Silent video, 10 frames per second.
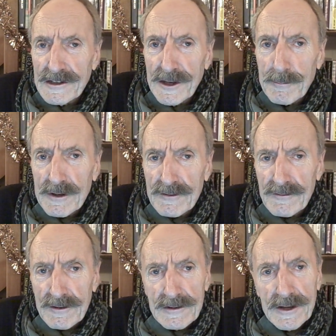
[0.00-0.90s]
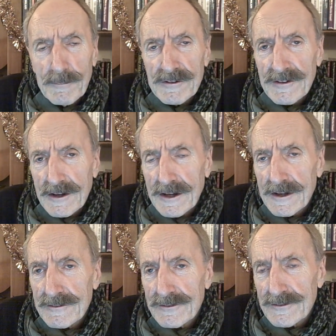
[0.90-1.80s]
limiting
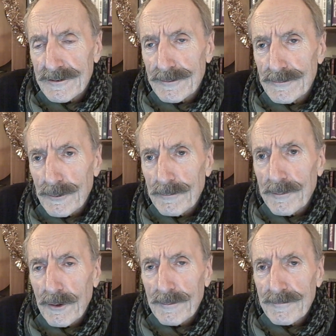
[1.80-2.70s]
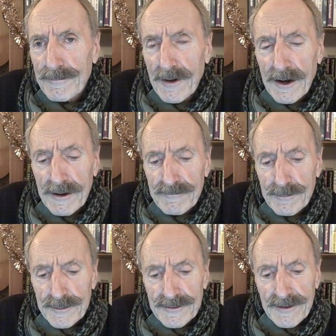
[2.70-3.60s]
it to
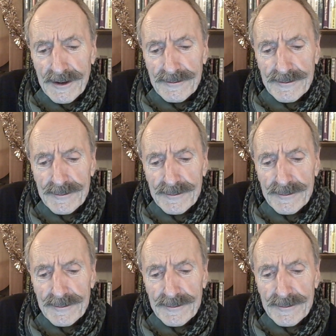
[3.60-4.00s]
0.5%.